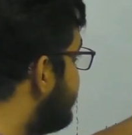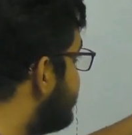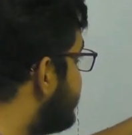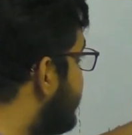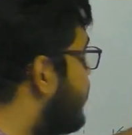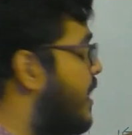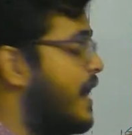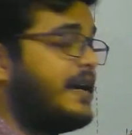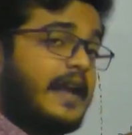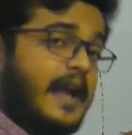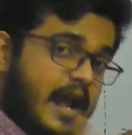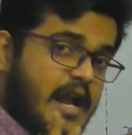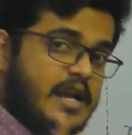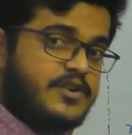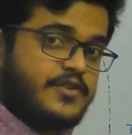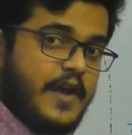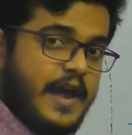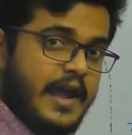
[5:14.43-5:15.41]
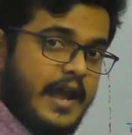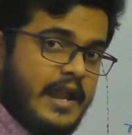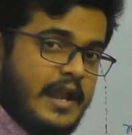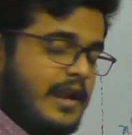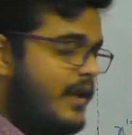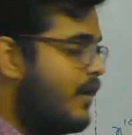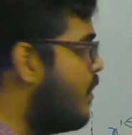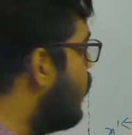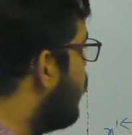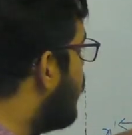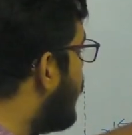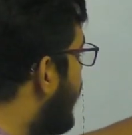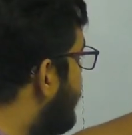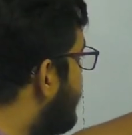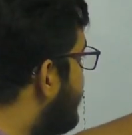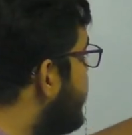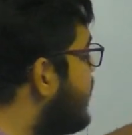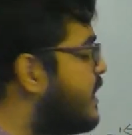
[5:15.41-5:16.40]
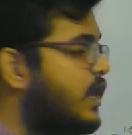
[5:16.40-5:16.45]
it is a right angle triangle,
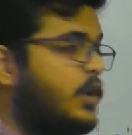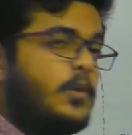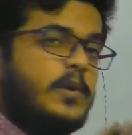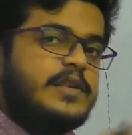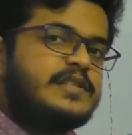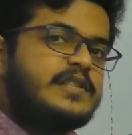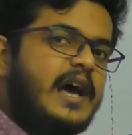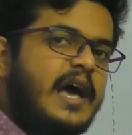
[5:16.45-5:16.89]
where PQ is the